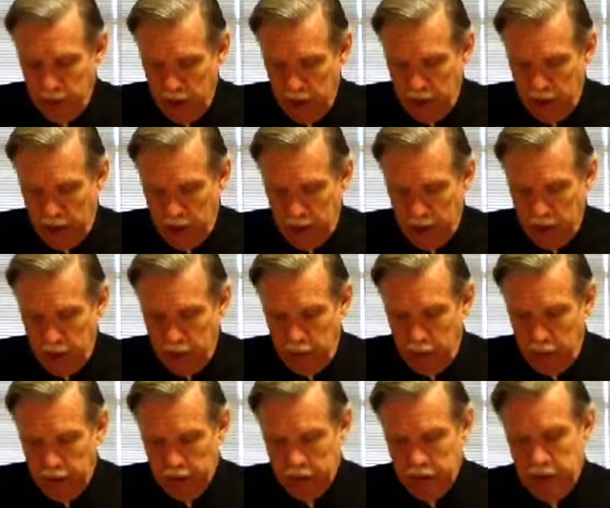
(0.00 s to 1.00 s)
And in the
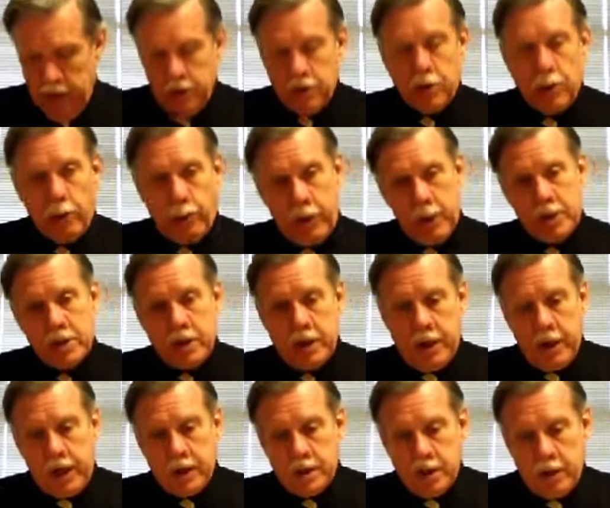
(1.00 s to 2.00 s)
presidential race in
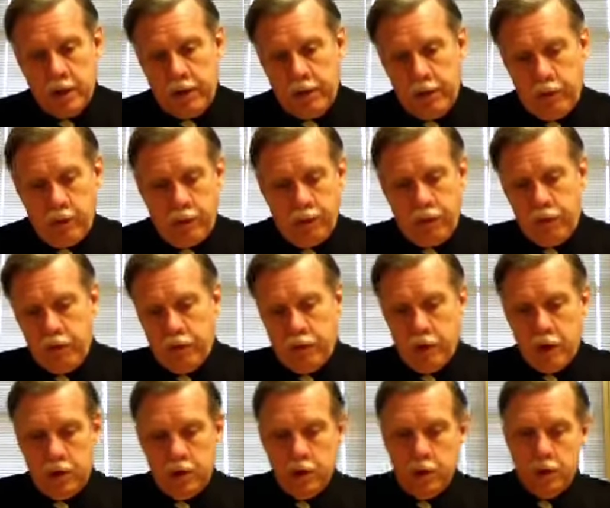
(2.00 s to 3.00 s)

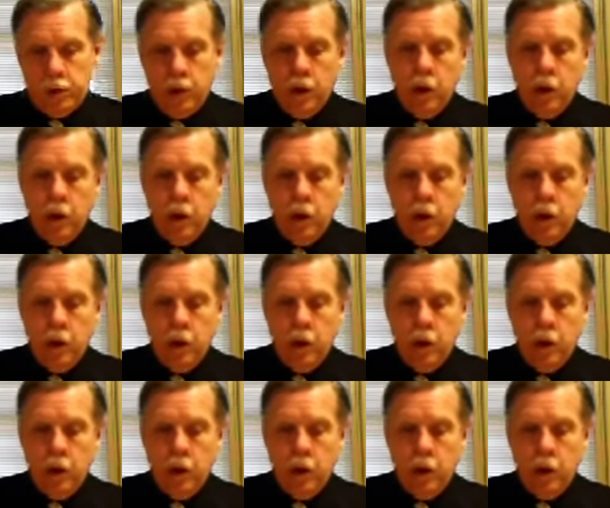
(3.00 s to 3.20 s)
1952,